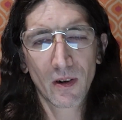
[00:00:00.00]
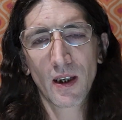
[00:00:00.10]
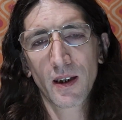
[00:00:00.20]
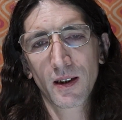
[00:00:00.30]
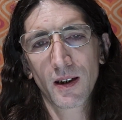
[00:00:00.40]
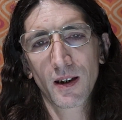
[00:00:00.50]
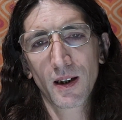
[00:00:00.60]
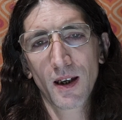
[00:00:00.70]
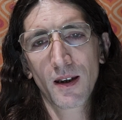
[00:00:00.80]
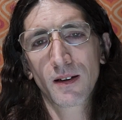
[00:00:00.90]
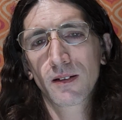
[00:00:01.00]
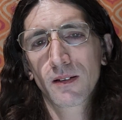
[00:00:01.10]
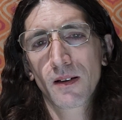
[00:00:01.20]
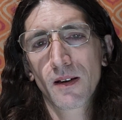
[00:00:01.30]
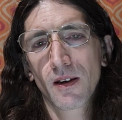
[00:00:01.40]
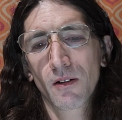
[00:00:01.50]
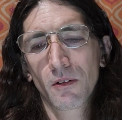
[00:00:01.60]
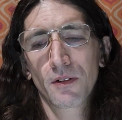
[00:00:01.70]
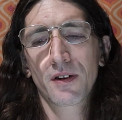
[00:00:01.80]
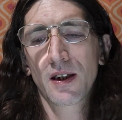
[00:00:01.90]
aka the
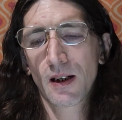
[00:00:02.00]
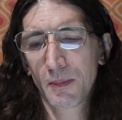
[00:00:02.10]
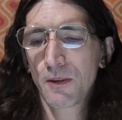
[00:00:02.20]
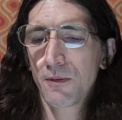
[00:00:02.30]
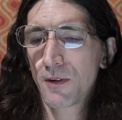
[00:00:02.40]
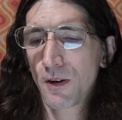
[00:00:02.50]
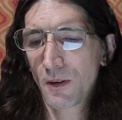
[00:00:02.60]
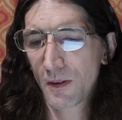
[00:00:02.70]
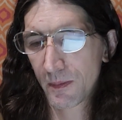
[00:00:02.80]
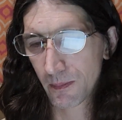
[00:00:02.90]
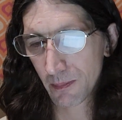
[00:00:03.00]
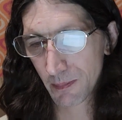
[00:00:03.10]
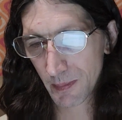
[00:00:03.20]
old Talbot Farm.